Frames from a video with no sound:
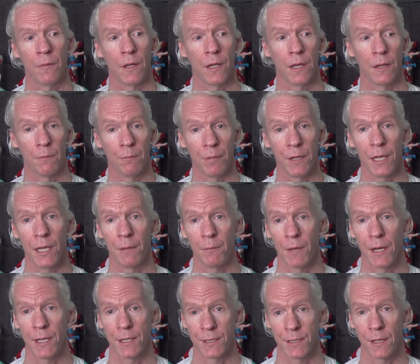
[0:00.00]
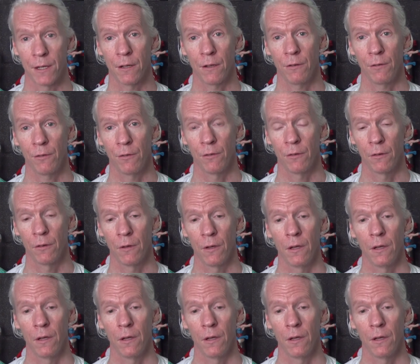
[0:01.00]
in being myself,